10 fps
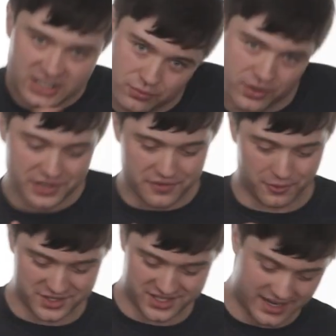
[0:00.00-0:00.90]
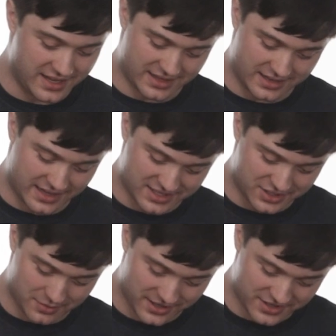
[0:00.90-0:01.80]
really forcing it, then that's
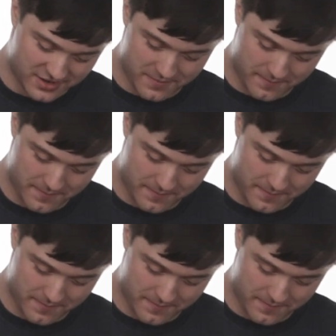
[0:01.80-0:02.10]
too much.